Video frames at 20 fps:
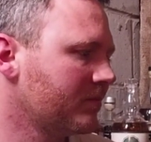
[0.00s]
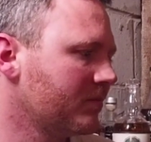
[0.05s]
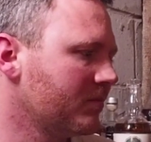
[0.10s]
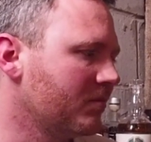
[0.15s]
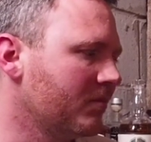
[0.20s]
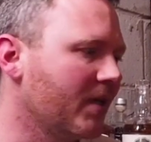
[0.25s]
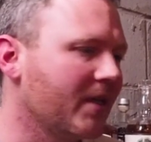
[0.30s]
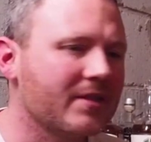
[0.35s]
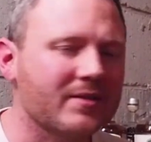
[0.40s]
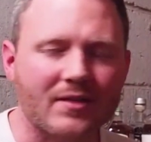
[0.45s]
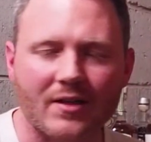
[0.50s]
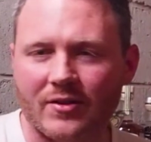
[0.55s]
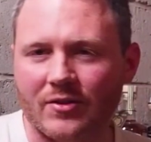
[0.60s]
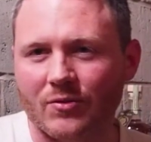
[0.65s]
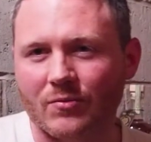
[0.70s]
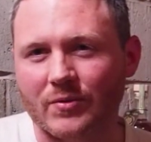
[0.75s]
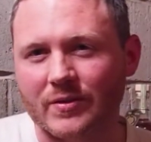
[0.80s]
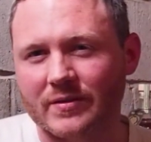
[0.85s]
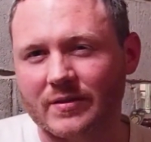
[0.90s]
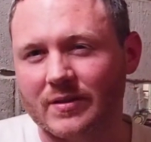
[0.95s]
makes other
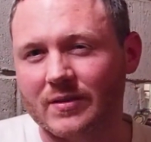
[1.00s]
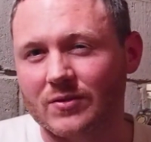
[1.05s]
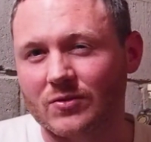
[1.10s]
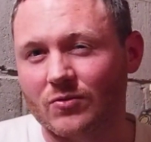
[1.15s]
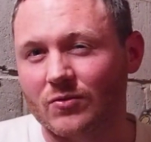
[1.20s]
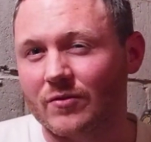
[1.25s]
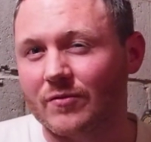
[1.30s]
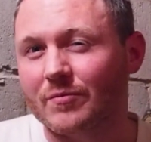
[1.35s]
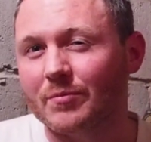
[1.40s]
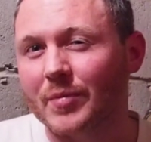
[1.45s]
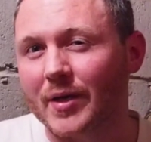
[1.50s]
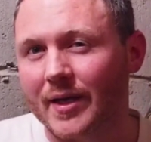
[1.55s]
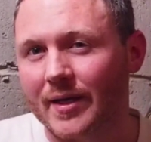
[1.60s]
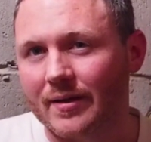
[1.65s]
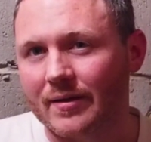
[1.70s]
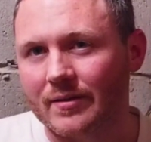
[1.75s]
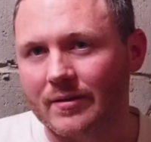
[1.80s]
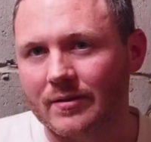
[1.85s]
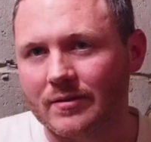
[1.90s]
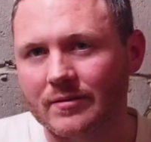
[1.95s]
whiskeys sort of
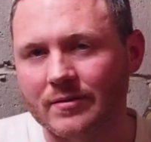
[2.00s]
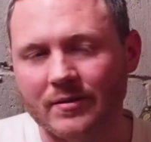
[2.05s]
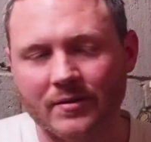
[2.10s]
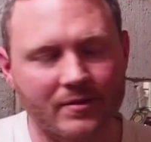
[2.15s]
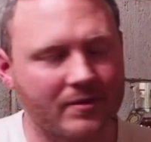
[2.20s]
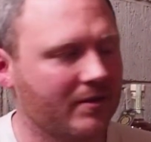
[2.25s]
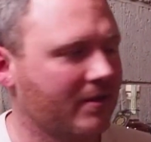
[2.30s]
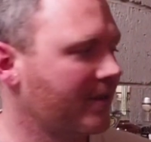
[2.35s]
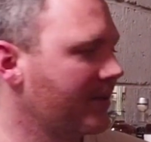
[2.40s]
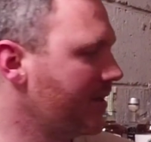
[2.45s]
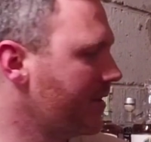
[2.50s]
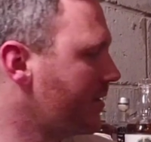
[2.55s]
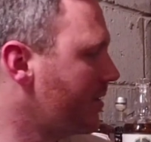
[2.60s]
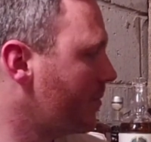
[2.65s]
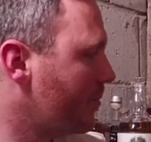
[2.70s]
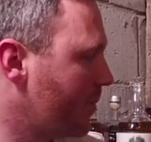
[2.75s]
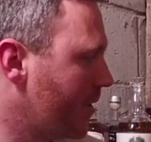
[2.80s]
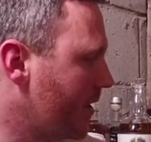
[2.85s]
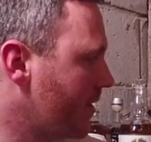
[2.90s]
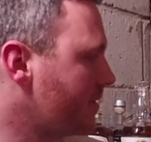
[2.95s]
pale in
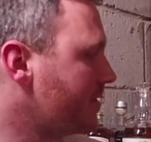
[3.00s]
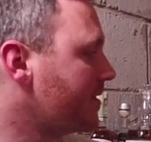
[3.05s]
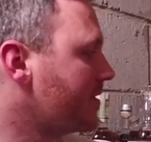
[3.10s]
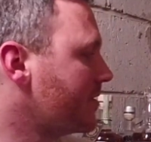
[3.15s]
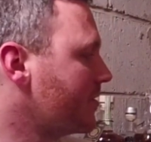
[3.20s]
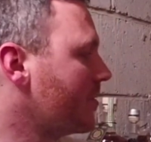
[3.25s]
comparison.